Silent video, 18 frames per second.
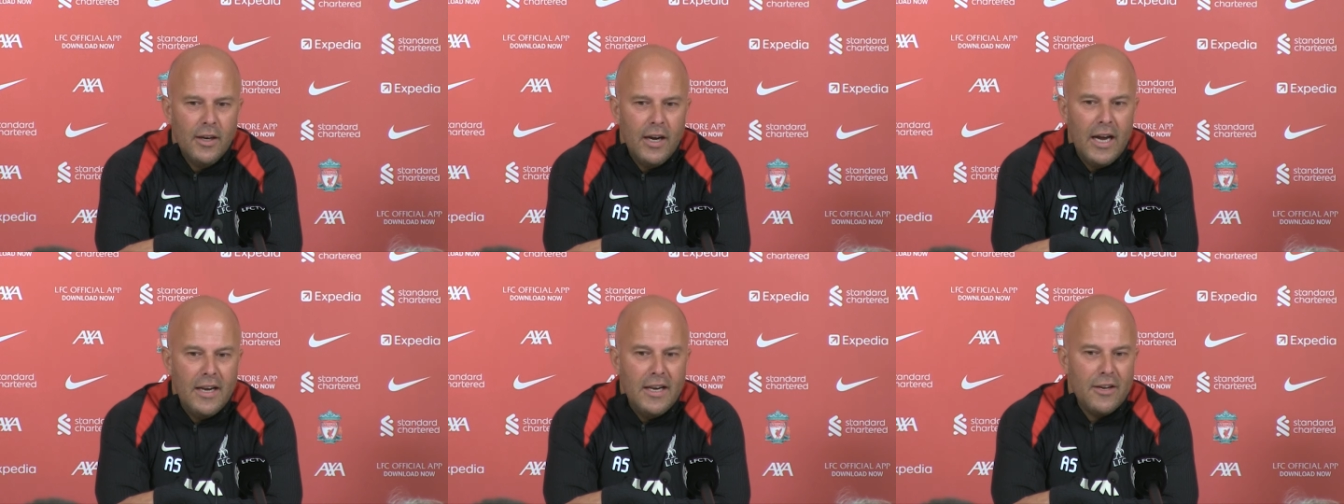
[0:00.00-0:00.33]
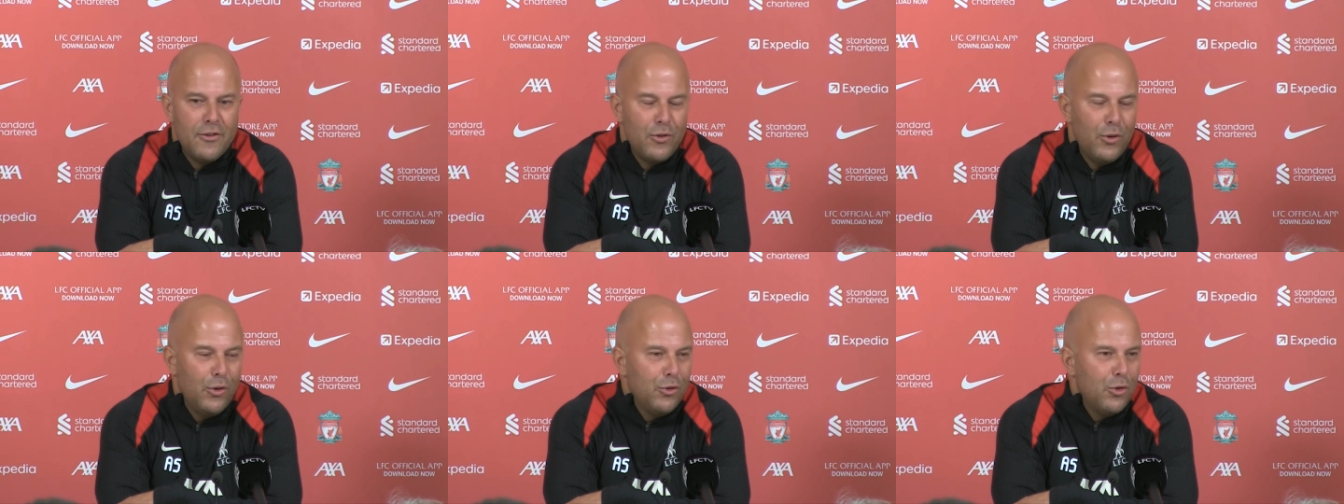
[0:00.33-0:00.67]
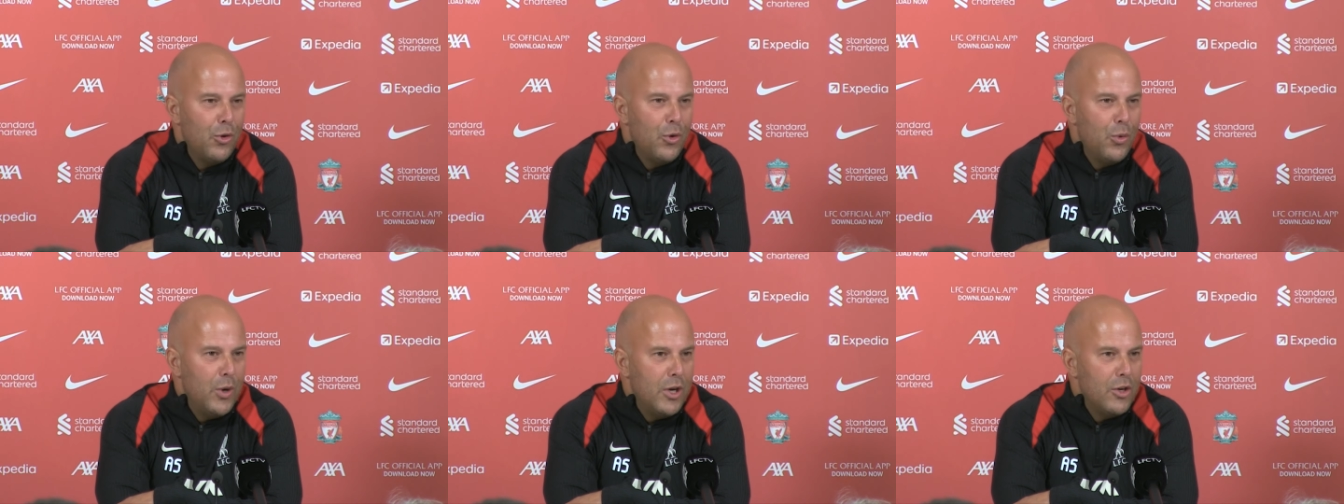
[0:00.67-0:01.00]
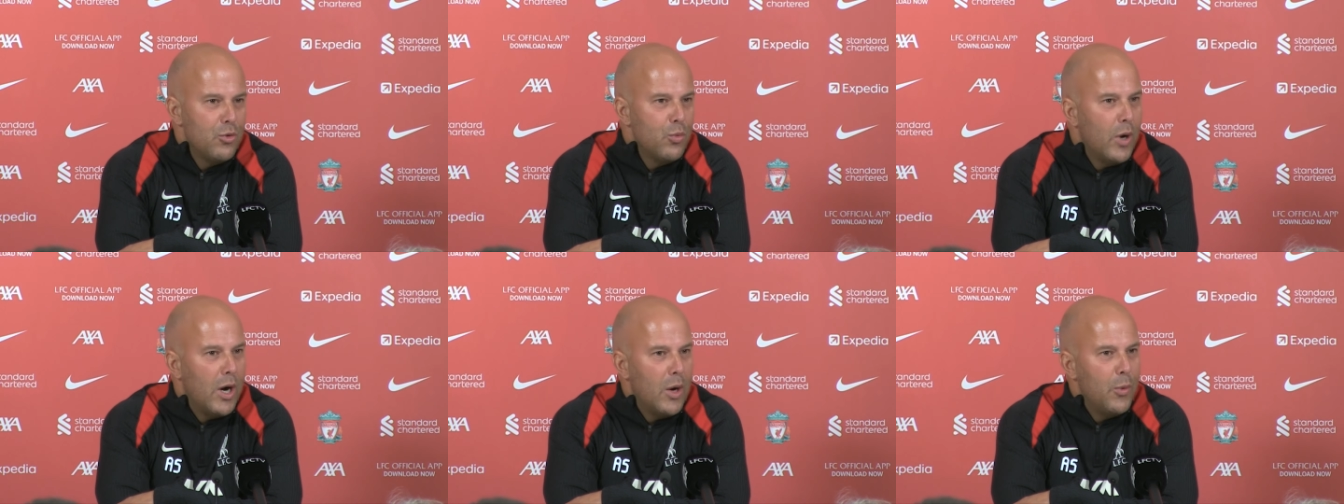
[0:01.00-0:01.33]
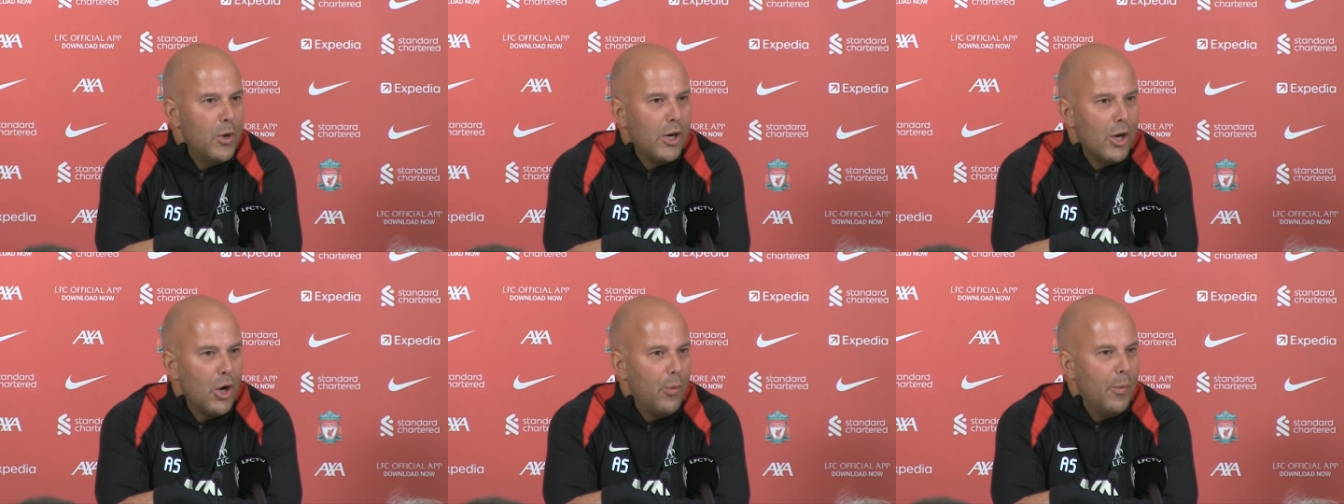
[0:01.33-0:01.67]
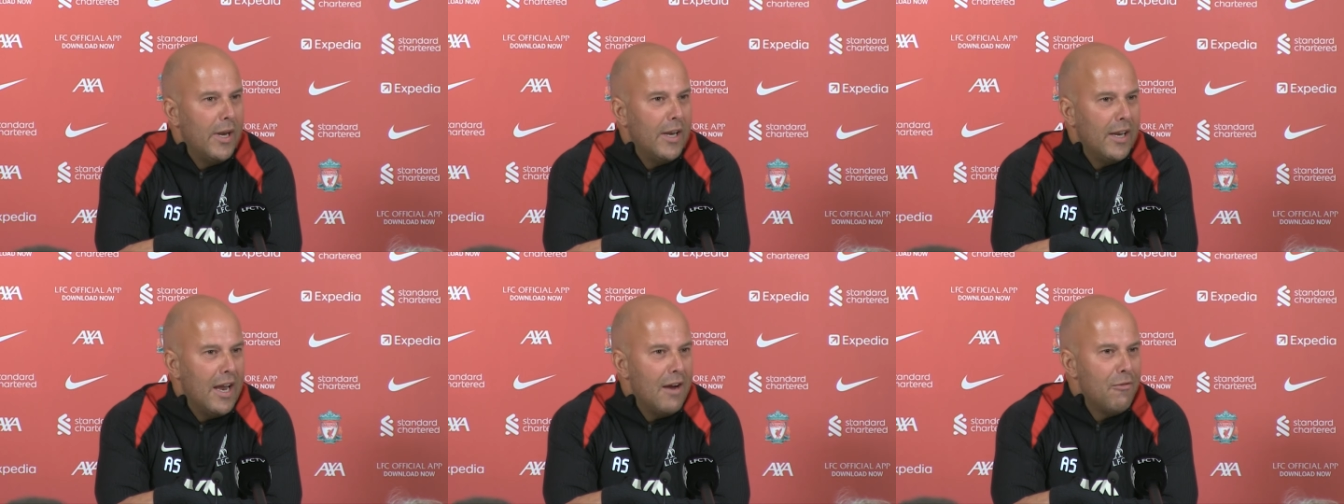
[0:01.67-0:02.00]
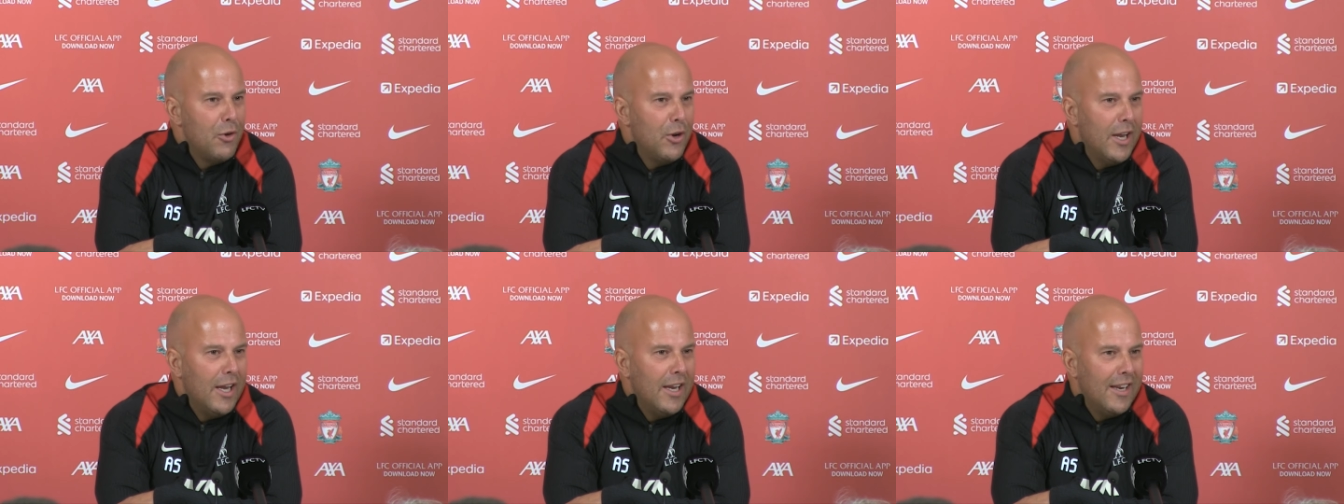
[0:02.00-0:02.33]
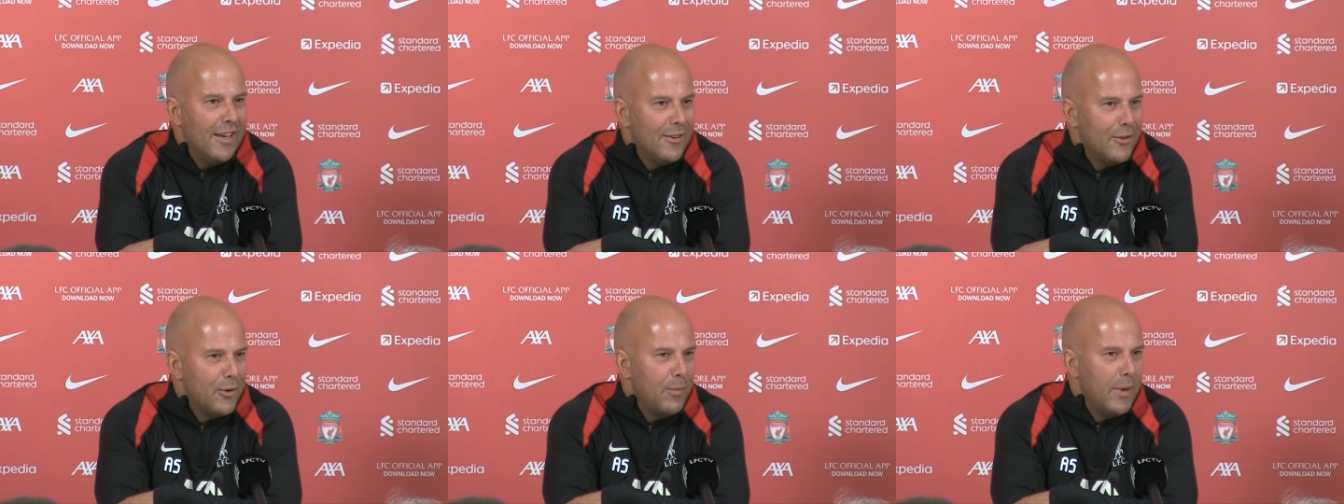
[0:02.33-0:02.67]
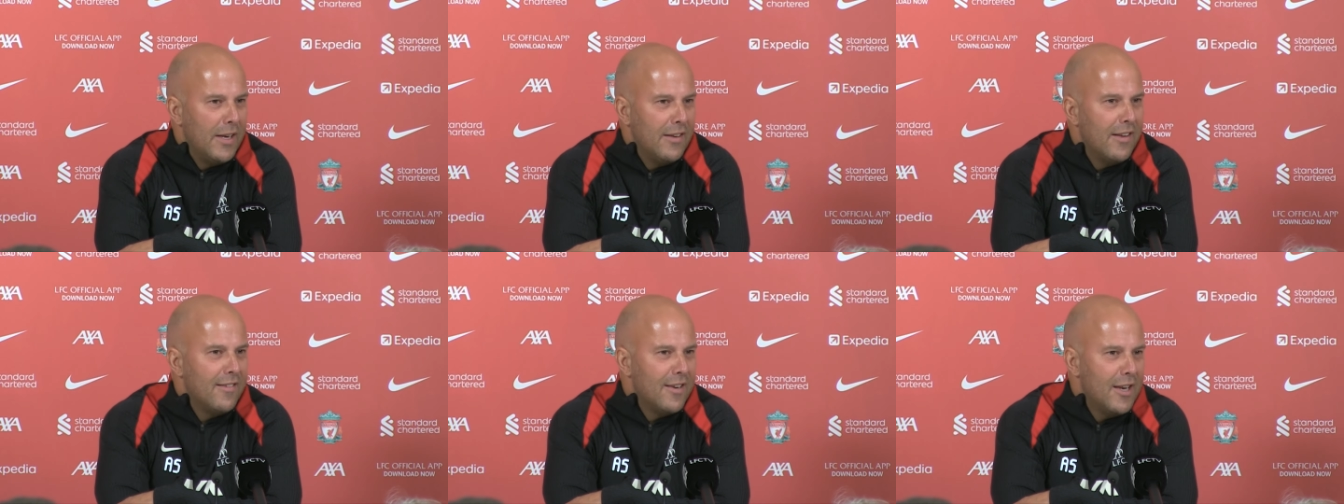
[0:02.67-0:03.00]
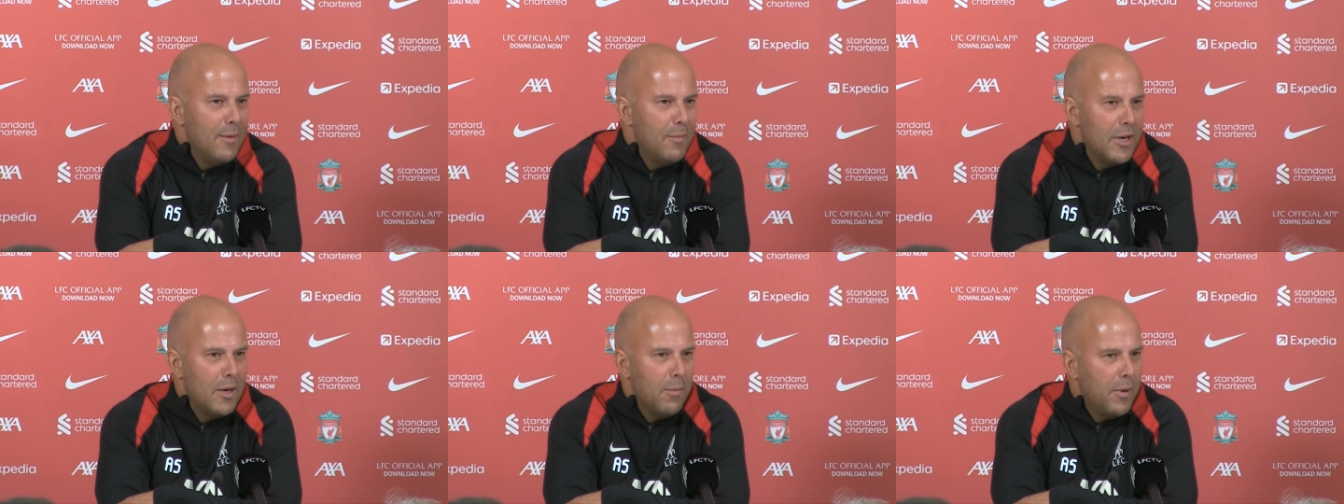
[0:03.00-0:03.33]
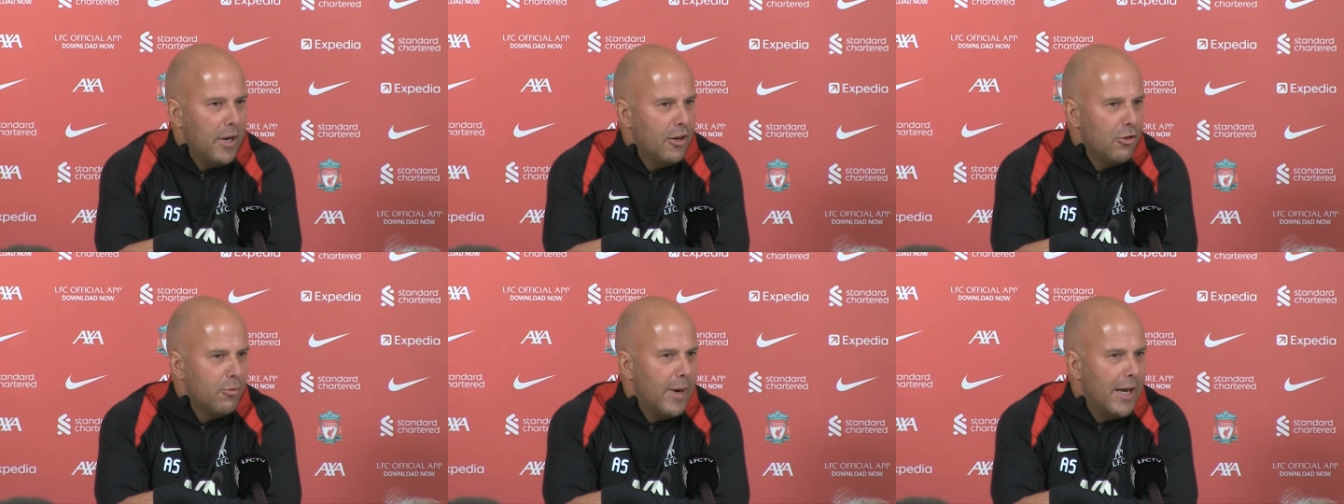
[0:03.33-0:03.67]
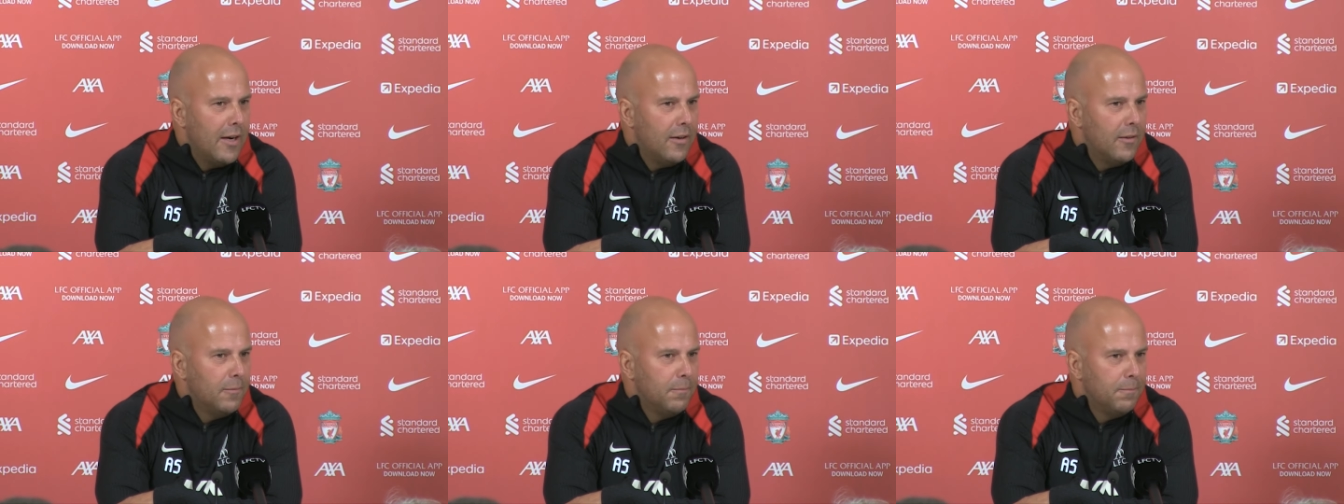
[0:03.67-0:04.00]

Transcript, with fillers: And that's also the reason why we come in every day to make the team and the players better.